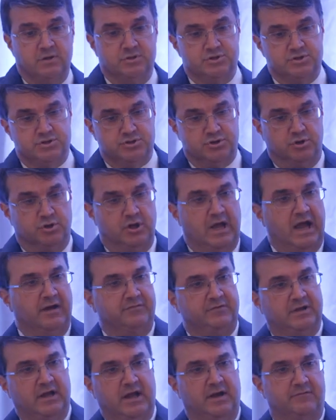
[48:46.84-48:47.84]
so you have
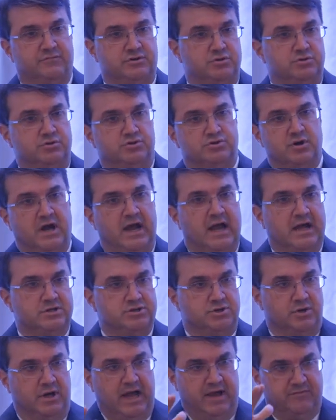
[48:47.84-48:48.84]
to have two tracks.
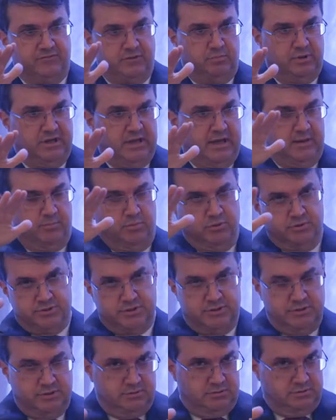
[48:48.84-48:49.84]
You have to be able
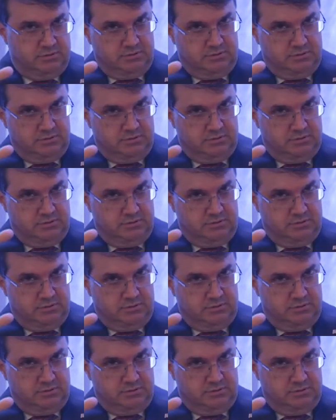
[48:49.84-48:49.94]
to